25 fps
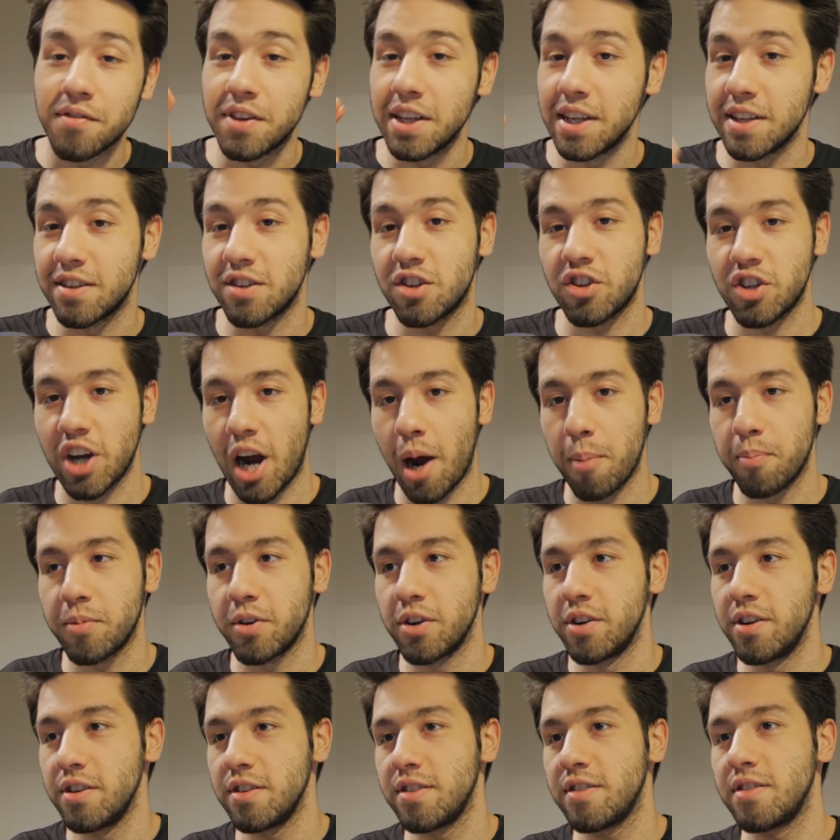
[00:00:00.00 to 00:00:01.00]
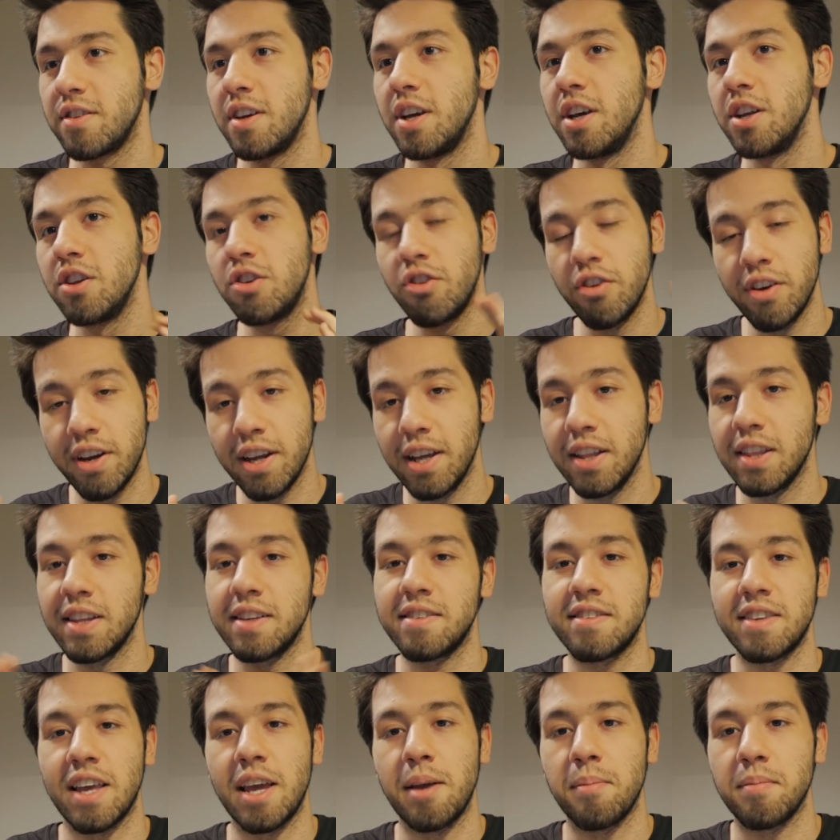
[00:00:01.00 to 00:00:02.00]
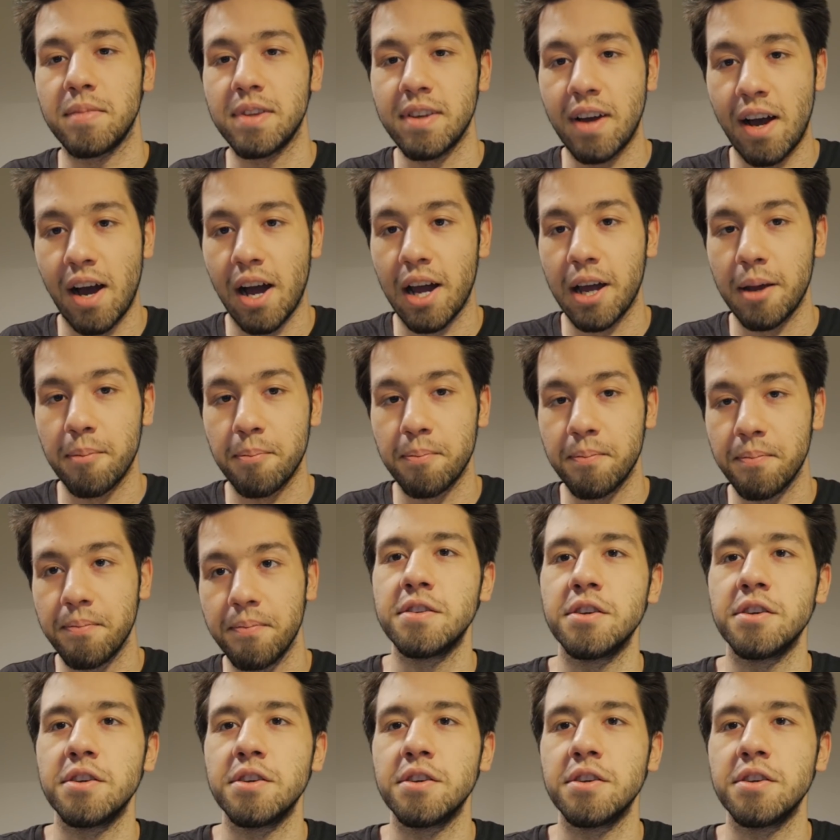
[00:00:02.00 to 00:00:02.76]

of these chapters during the same time.